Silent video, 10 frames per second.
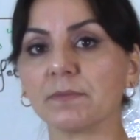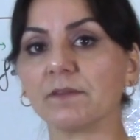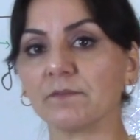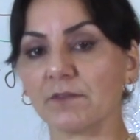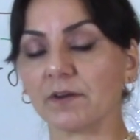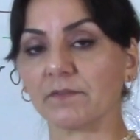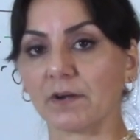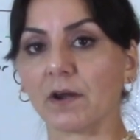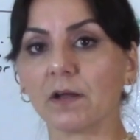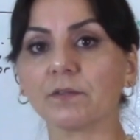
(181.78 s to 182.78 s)
be very,
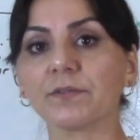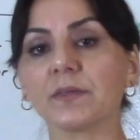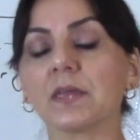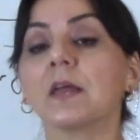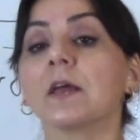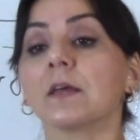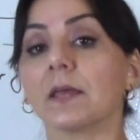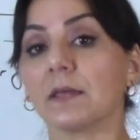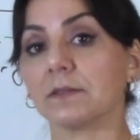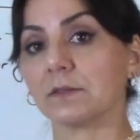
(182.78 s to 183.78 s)
very healthy,
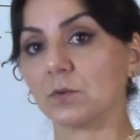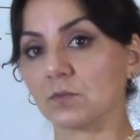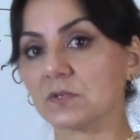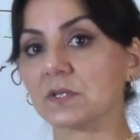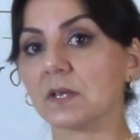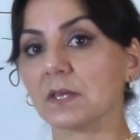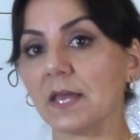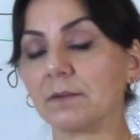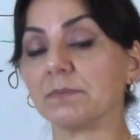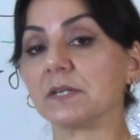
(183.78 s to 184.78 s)
and those
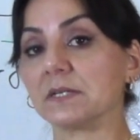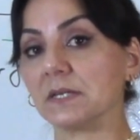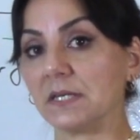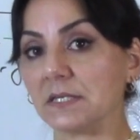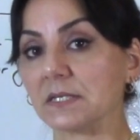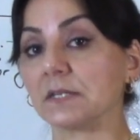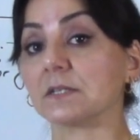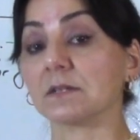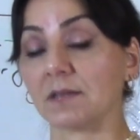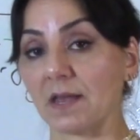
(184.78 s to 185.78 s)
can be
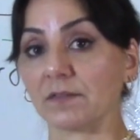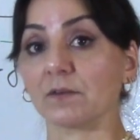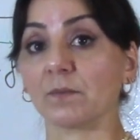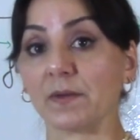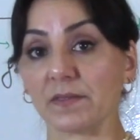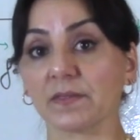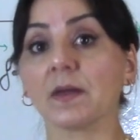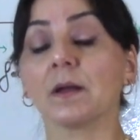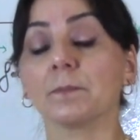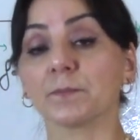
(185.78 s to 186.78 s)
eaten together
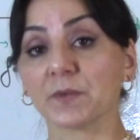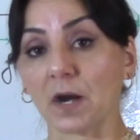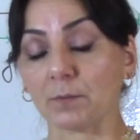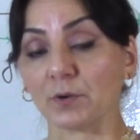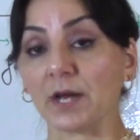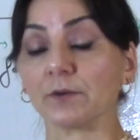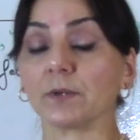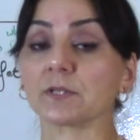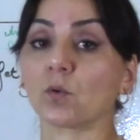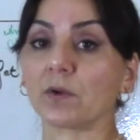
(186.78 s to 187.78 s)
with
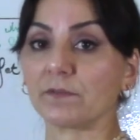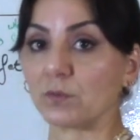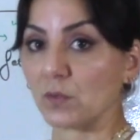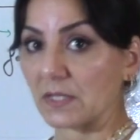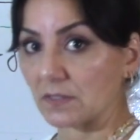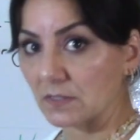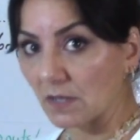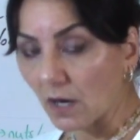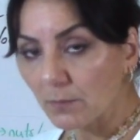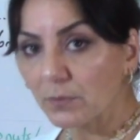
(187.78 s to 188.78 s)
carbohydrates. Or if you eat
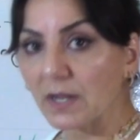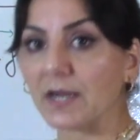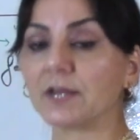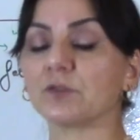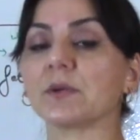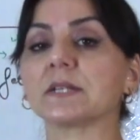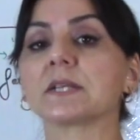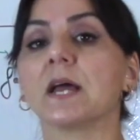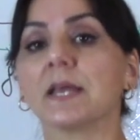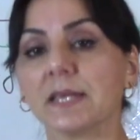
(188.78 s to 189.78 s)

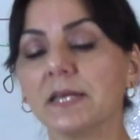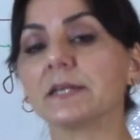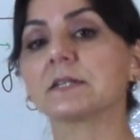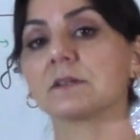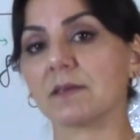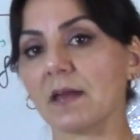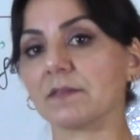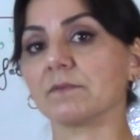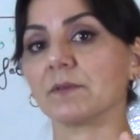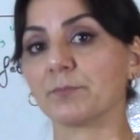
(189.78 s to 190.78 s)
carbohydrates, eat it
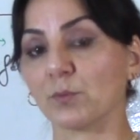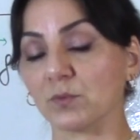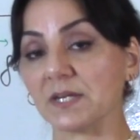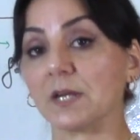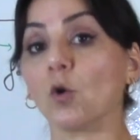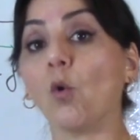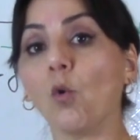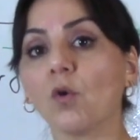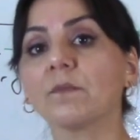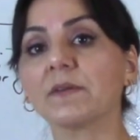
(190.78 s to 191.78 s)
together with protein
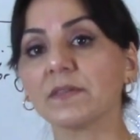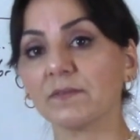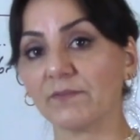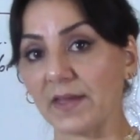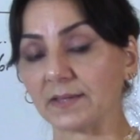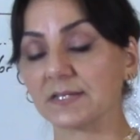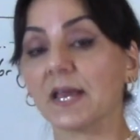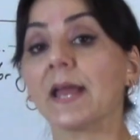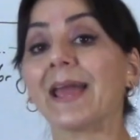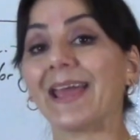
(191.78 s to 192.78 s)
or with fat.
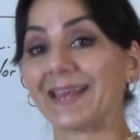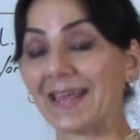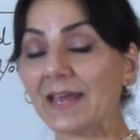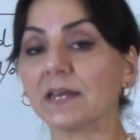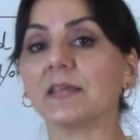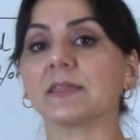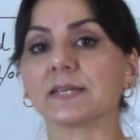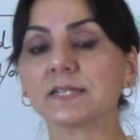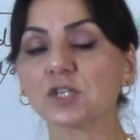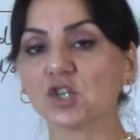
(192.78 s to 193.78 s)
Again, in
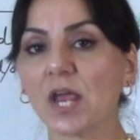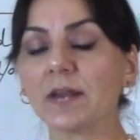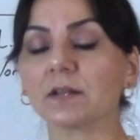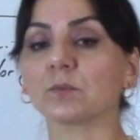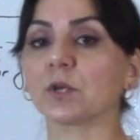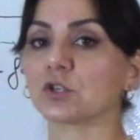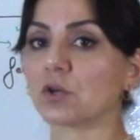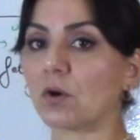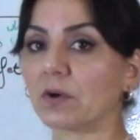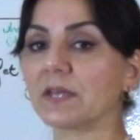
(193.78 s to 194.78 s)
this channel we are
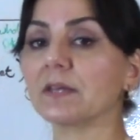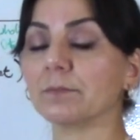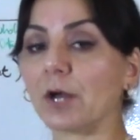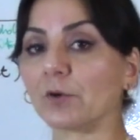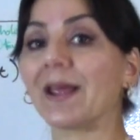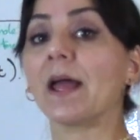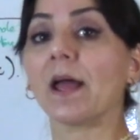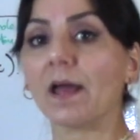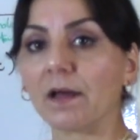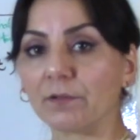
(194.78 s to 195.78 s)
talking about
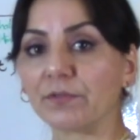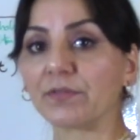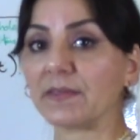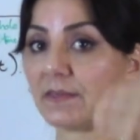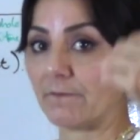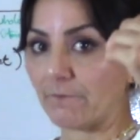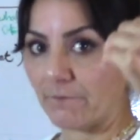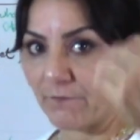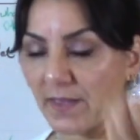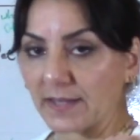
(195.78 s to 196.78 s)
healthy
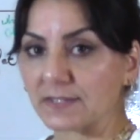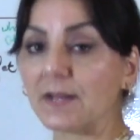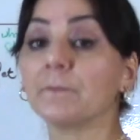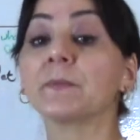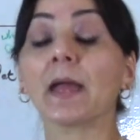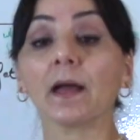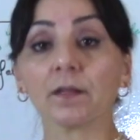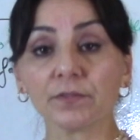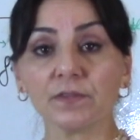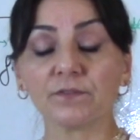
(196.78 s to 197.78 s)
fat.
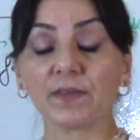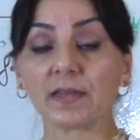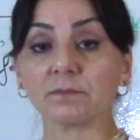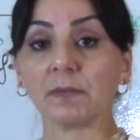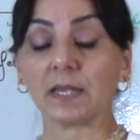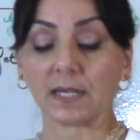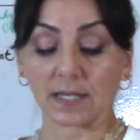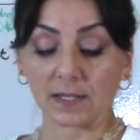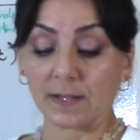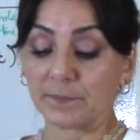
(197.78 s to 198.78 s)
Healthy fat
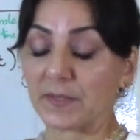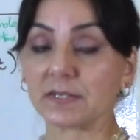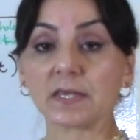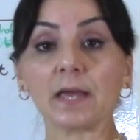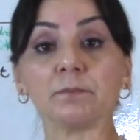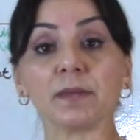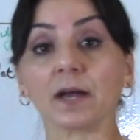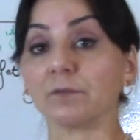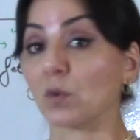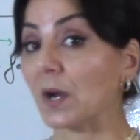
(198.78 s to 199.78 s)
meaning it can be
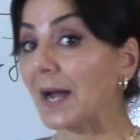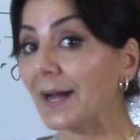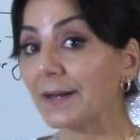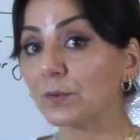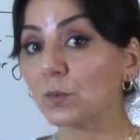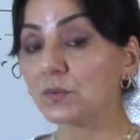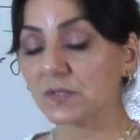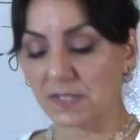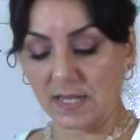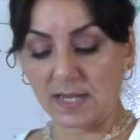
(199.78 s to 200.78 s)

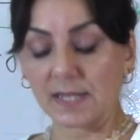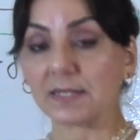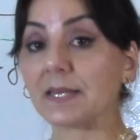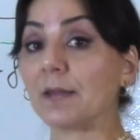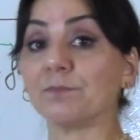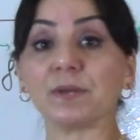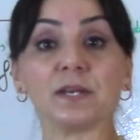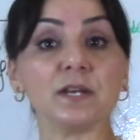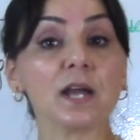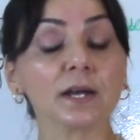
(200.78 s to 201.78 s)
avocados, it can be
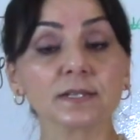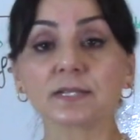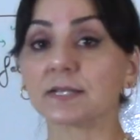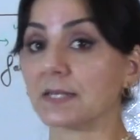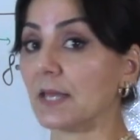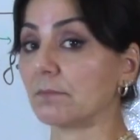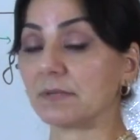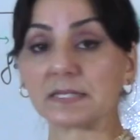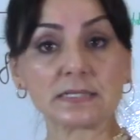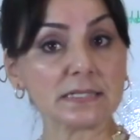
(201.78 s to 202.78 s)
nuts, it can
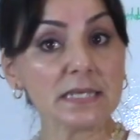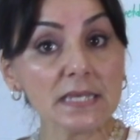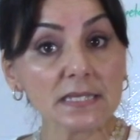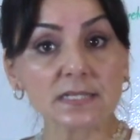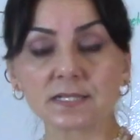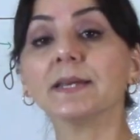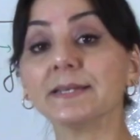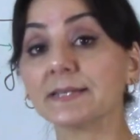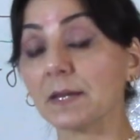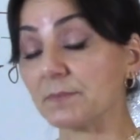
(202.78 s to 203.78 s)
be seeds,
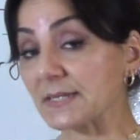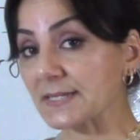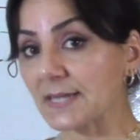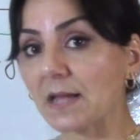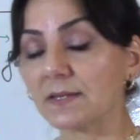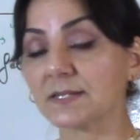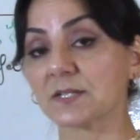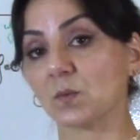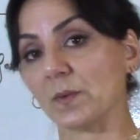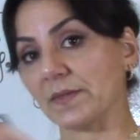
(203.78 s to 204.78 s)
it can be
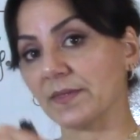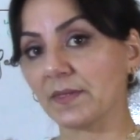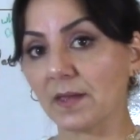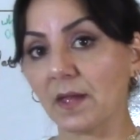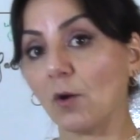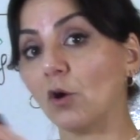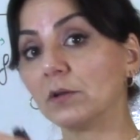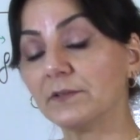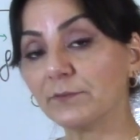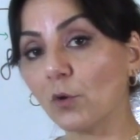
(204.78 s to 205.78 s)
salads with
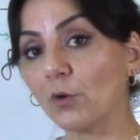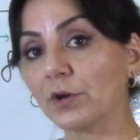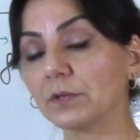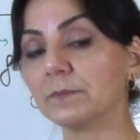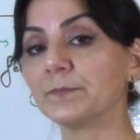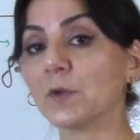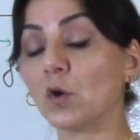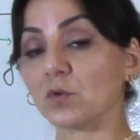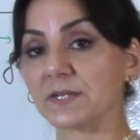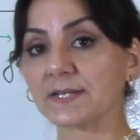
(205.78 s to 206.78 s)
olive oil
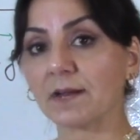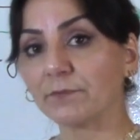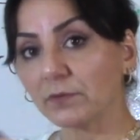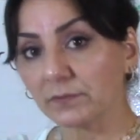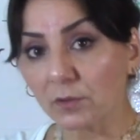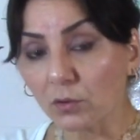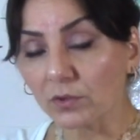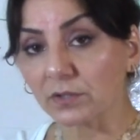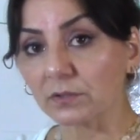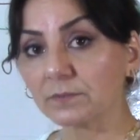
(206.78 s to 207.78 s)
or safflower
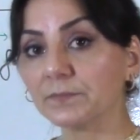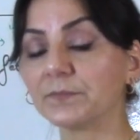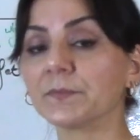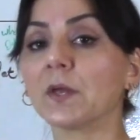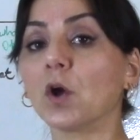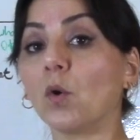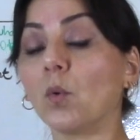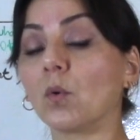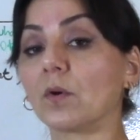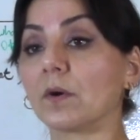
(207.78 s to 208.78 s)
oil
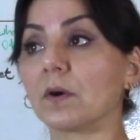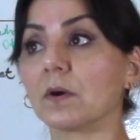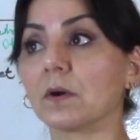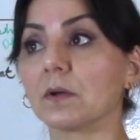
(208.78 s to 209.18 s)
or